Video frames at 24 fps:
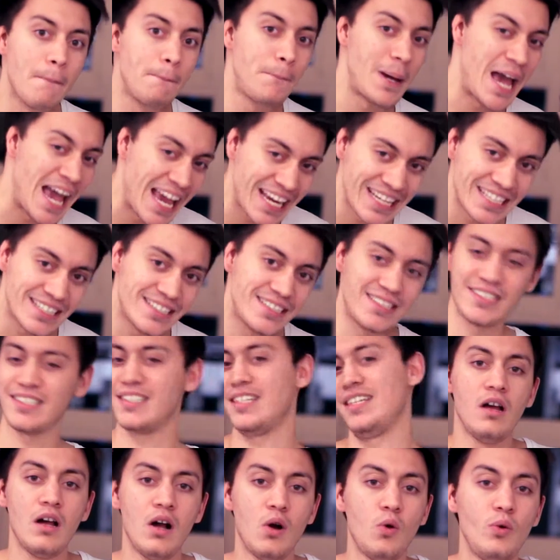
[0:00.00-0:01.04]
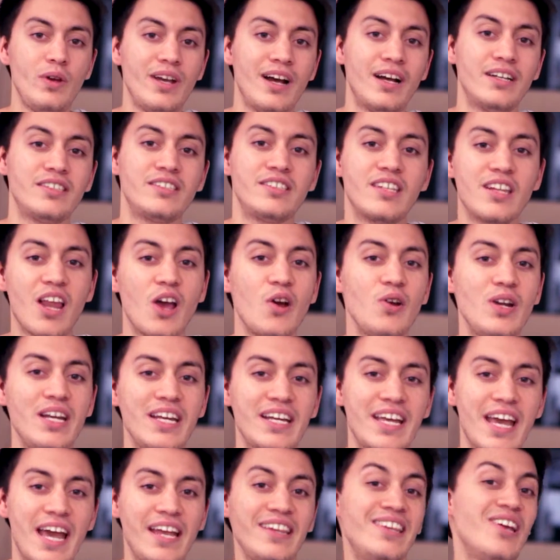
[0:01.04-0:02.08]
pace. We are slowly
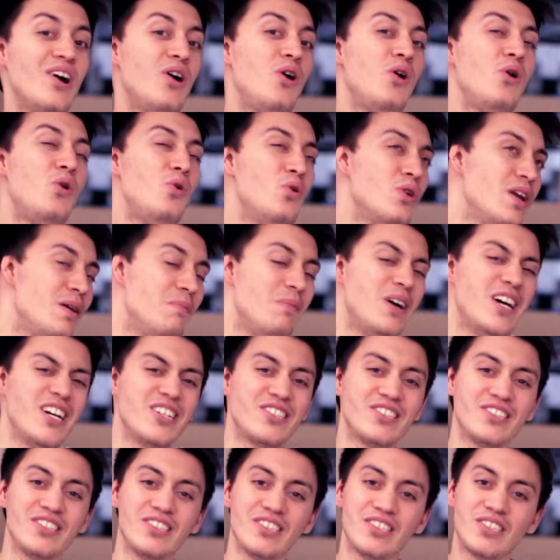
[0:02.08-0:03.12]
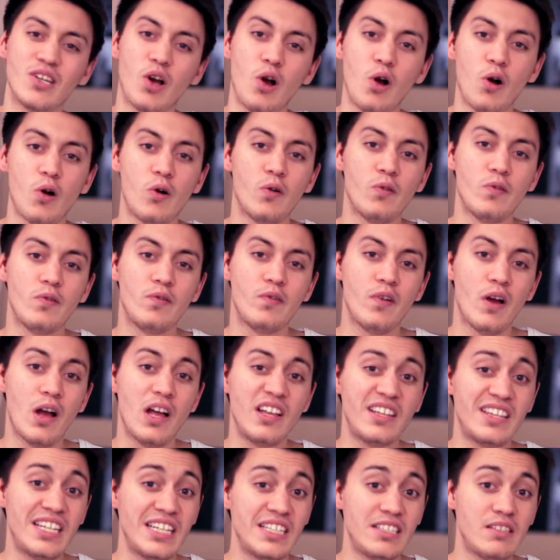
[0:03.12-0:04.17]
getting the whole emergence of
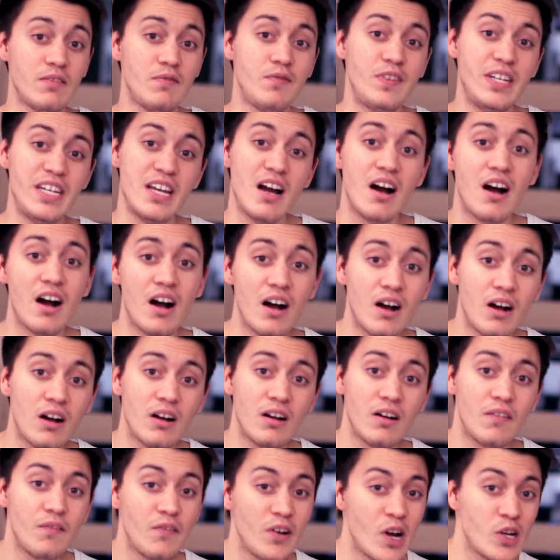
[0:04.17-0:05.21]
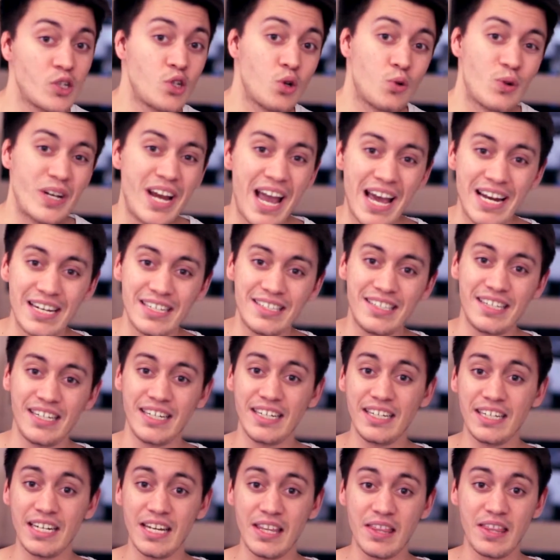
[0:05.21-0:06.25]
this VR virtual
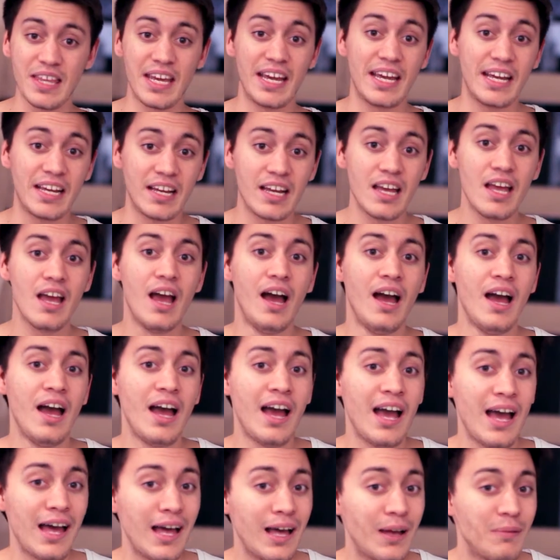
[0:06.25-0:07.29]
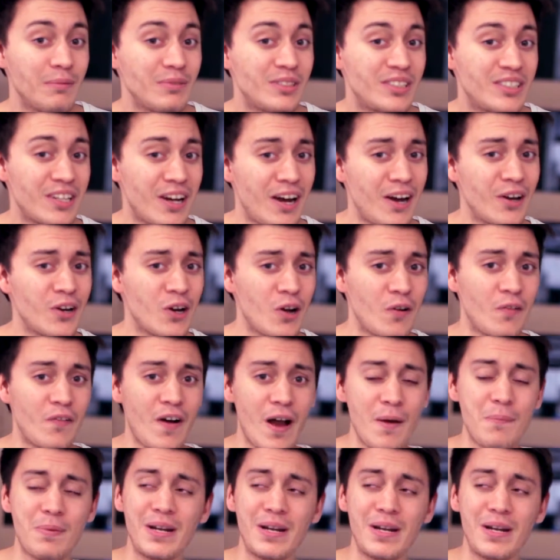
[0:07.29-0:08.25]
reality thing. Started off, I